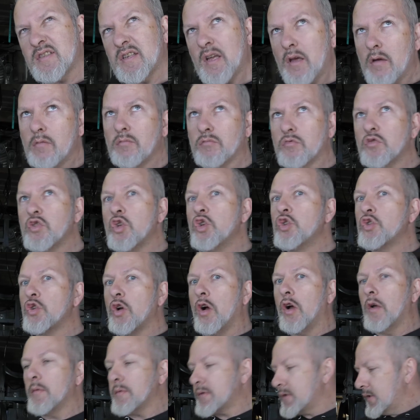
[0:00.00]
so 2
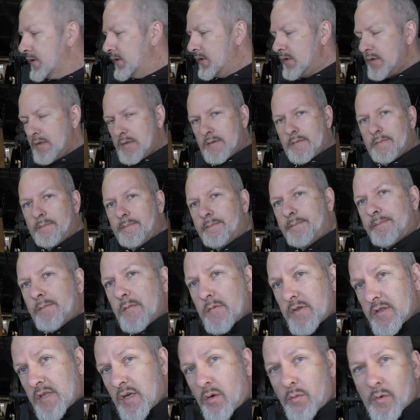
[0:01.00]
times.
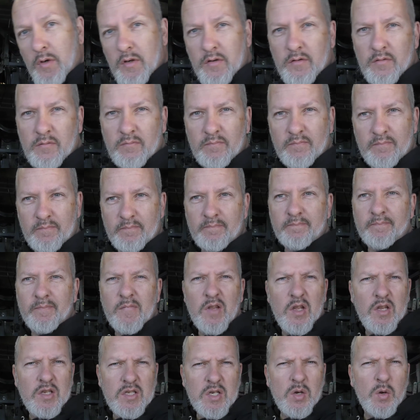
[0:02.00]
So we're
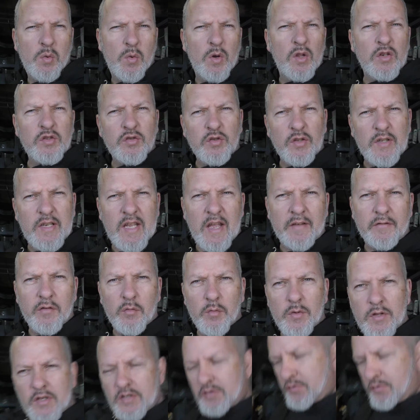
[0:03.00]
well and truly covered with this